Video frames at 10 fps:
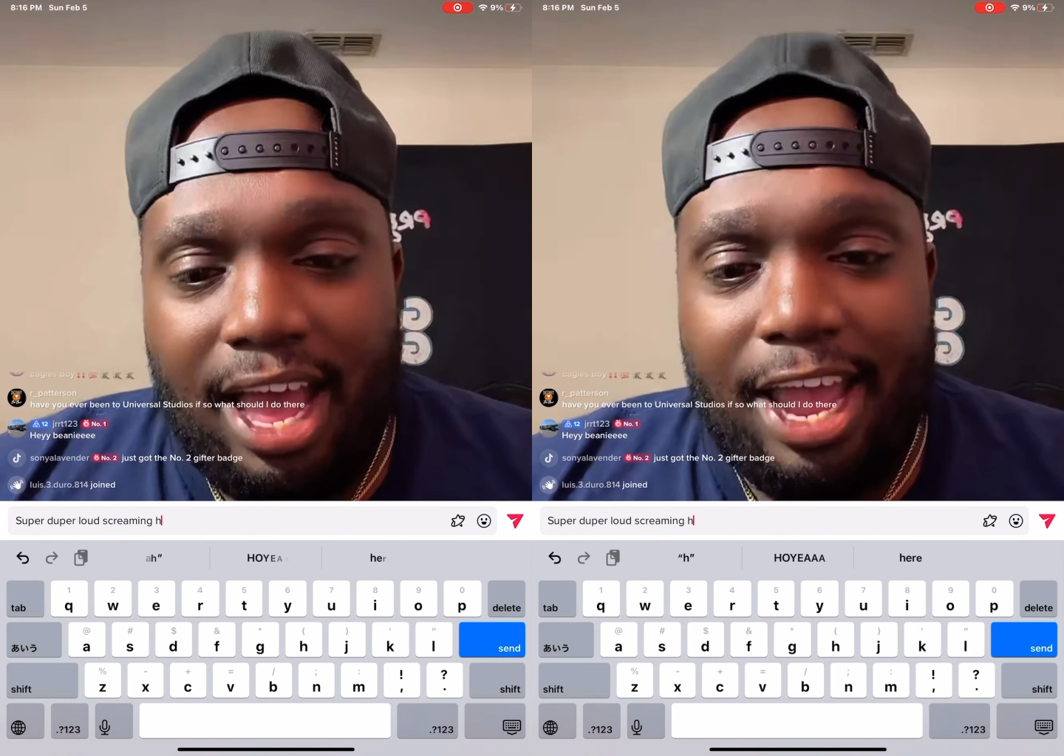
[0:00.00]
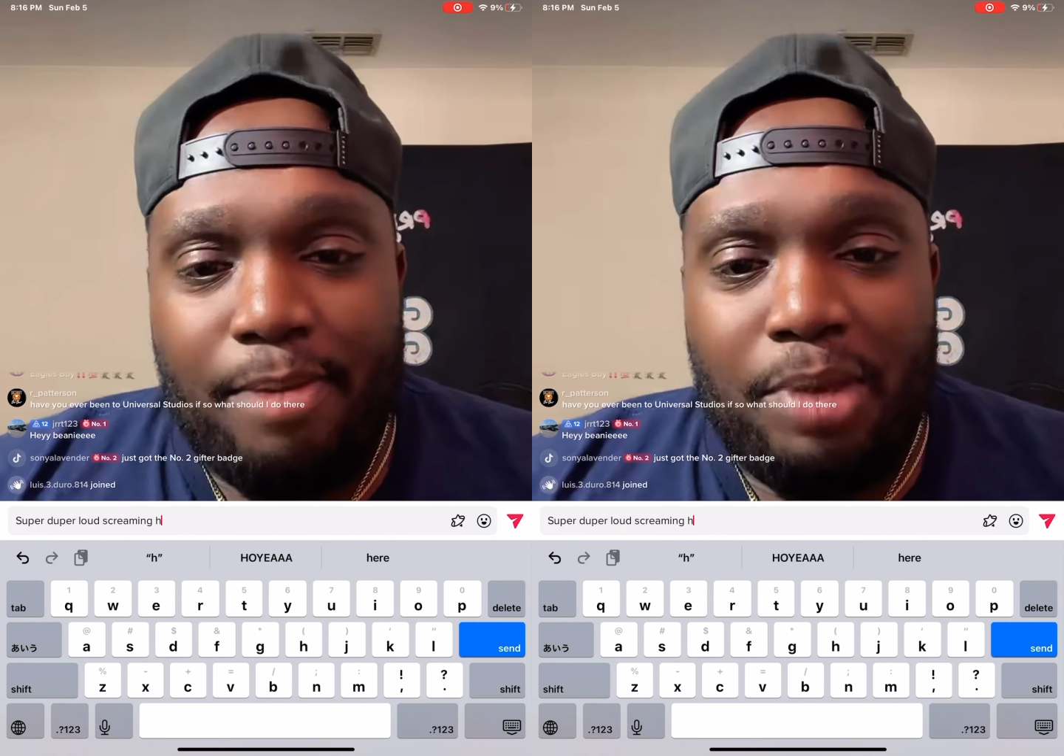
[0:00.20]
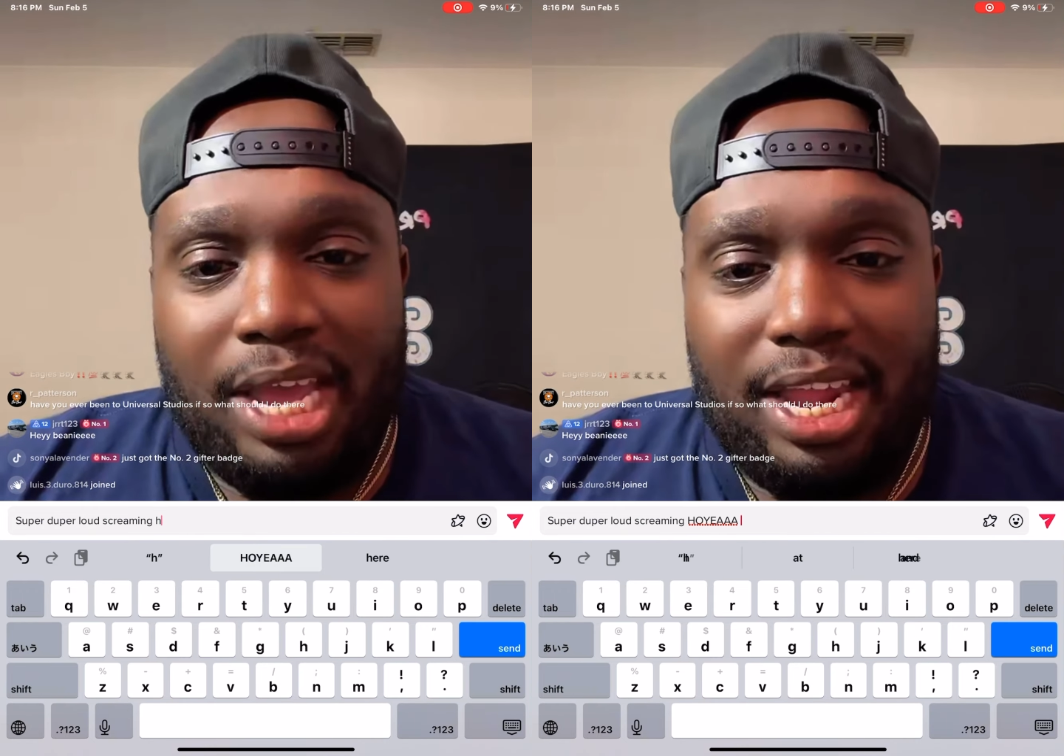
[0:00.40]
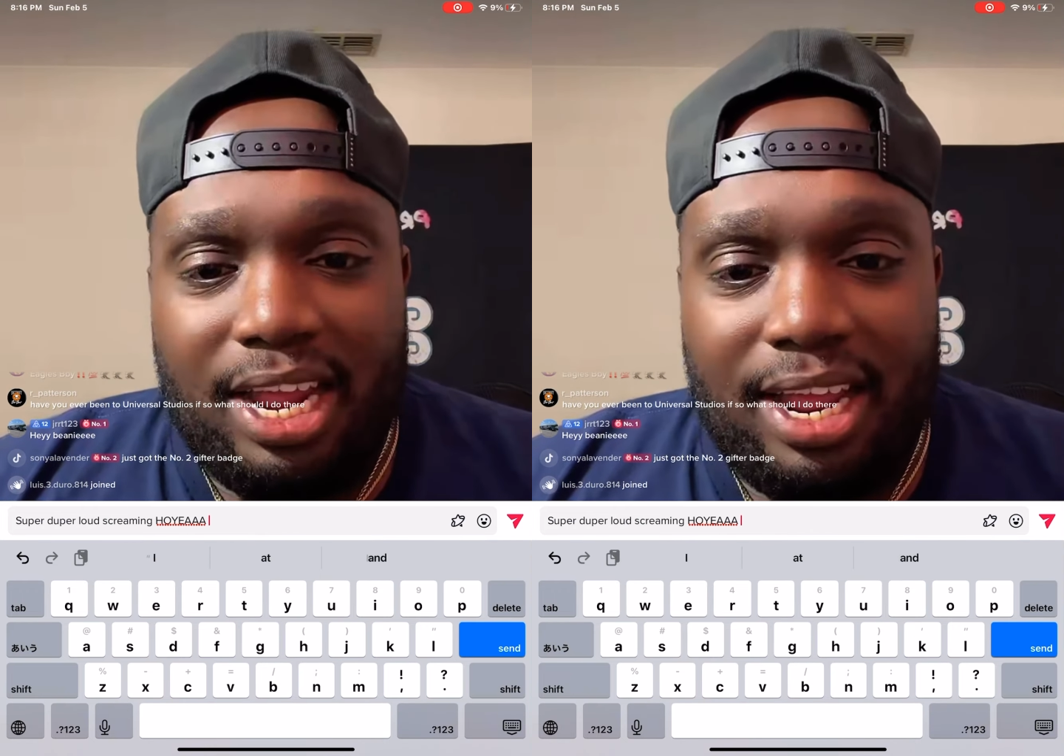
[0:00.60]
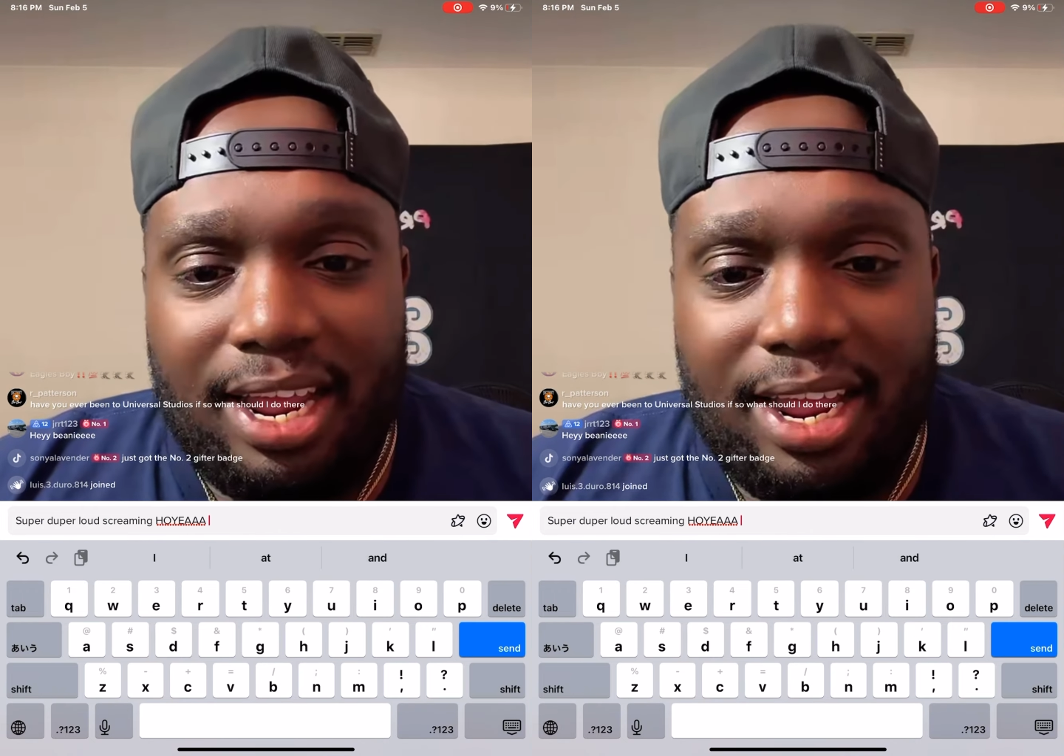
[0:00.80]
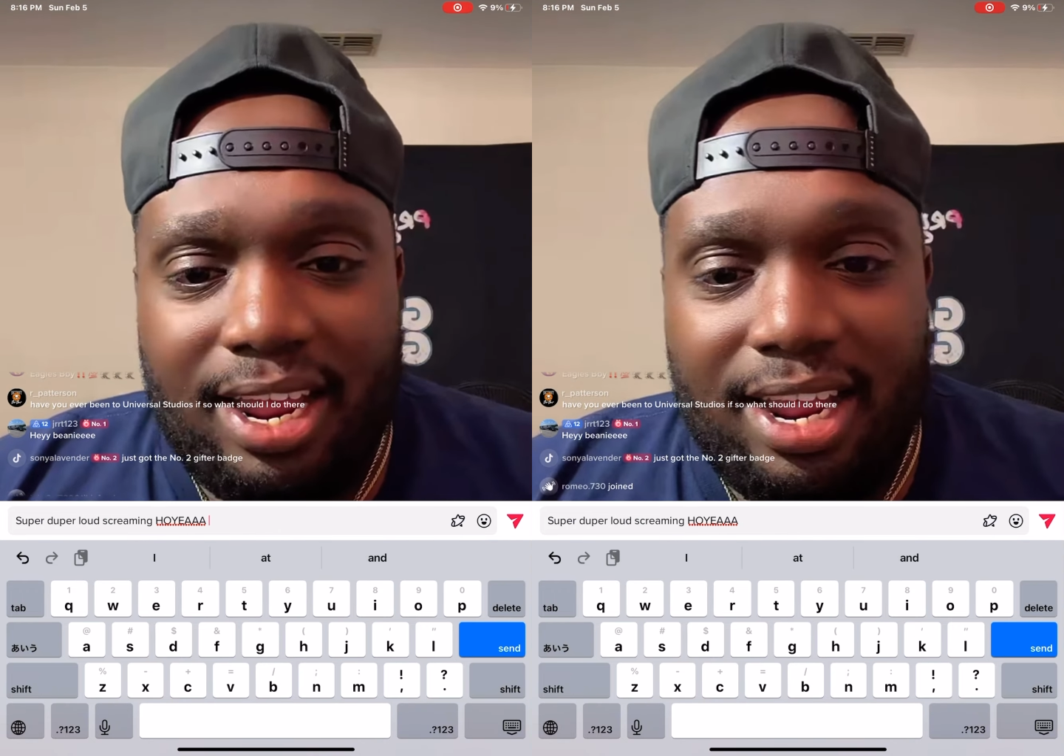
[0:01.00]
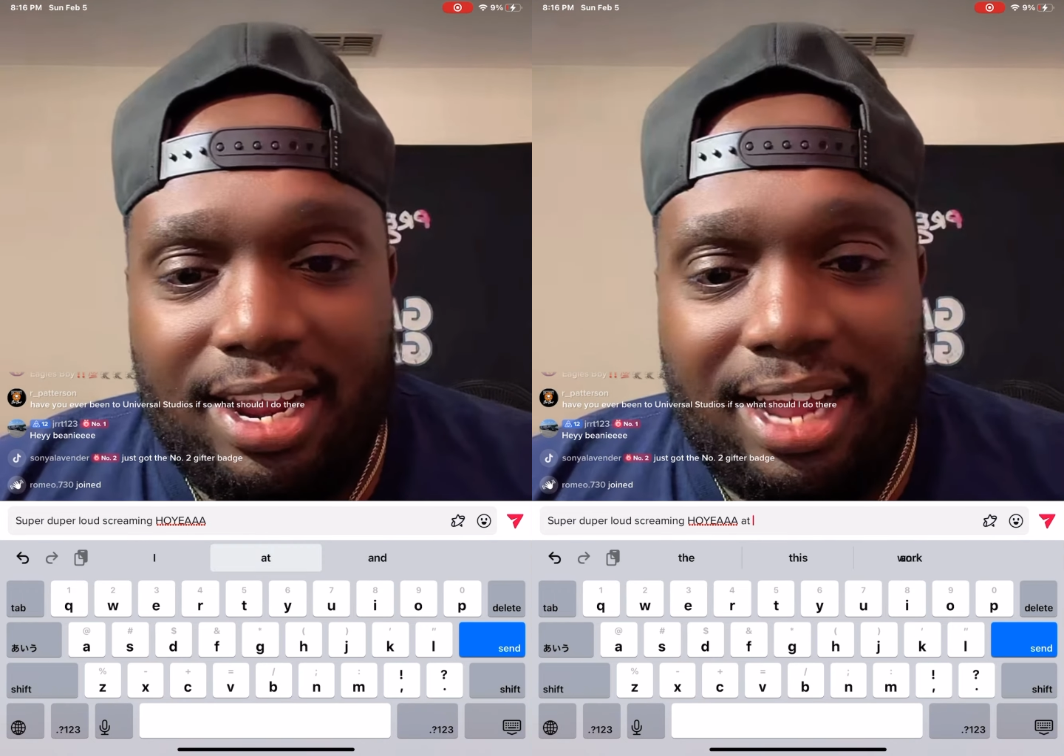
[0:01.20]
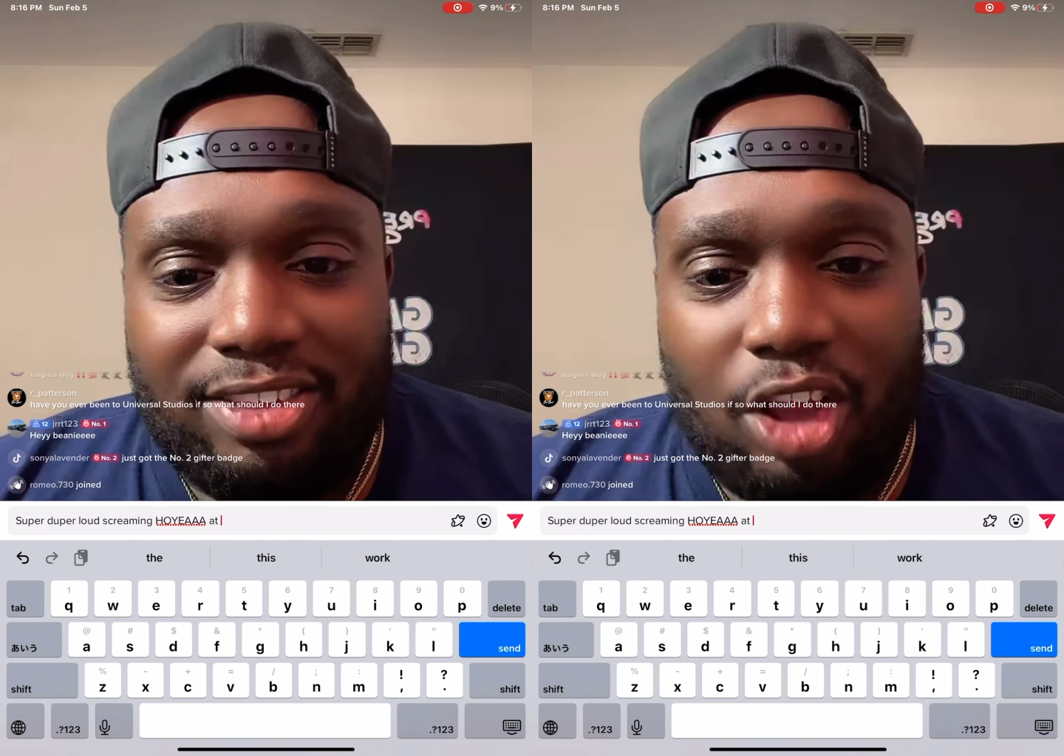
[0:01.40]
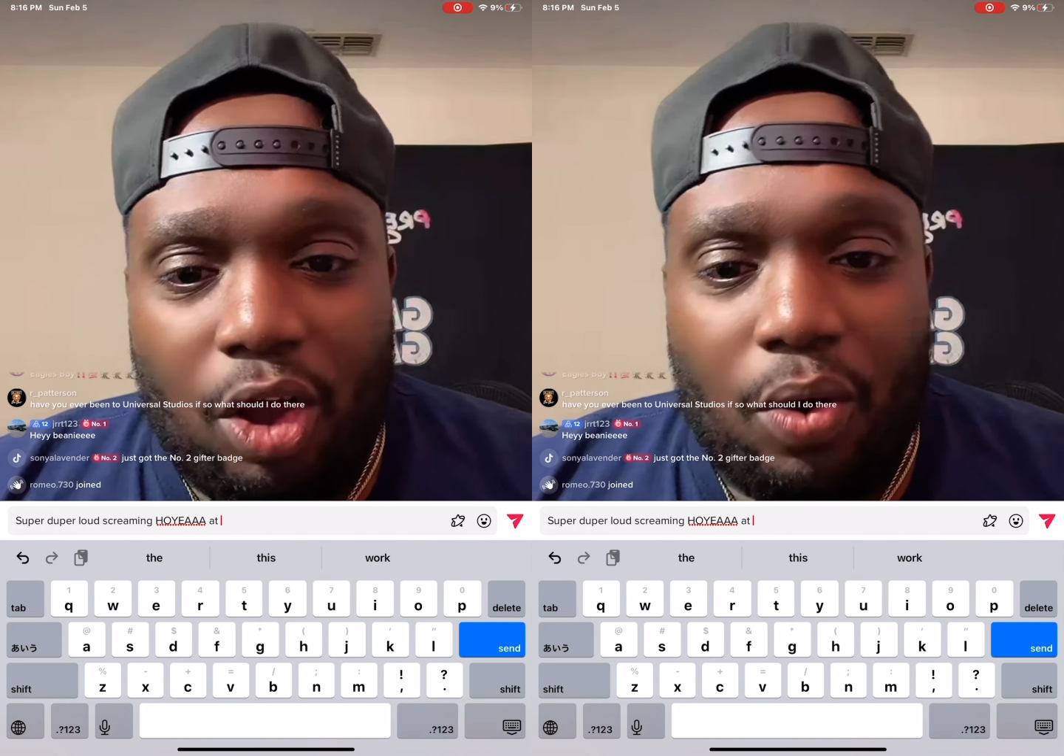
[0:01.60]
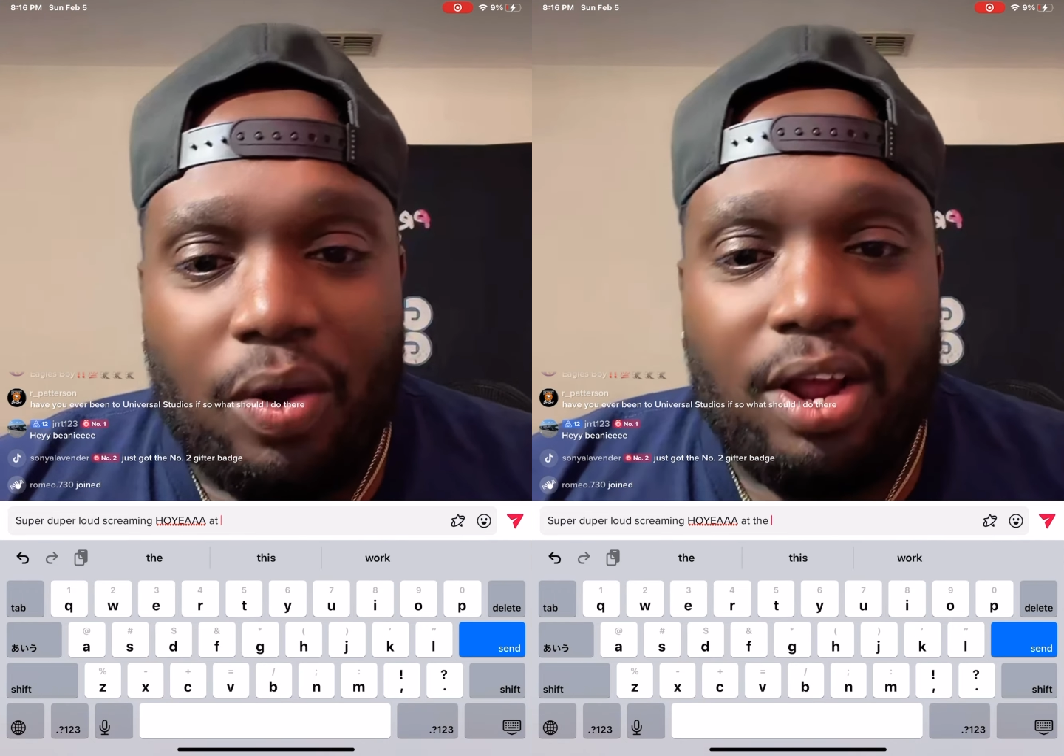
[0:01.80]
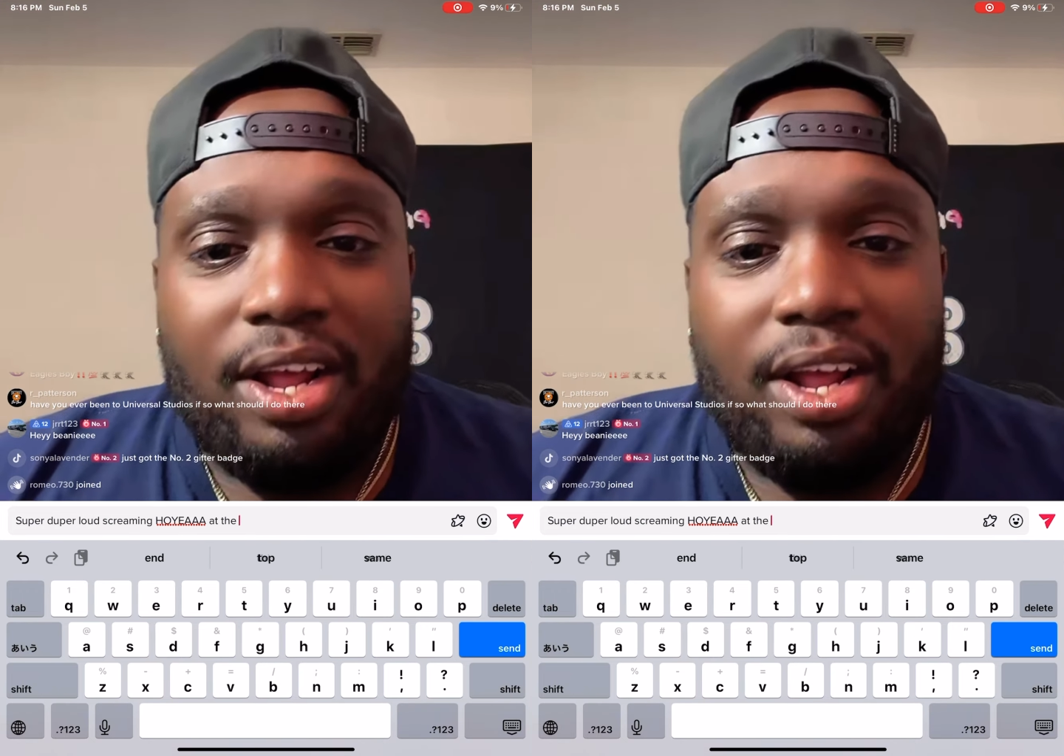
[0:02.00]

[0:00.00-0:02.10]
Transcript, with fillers: Hey, Beanie, let's go.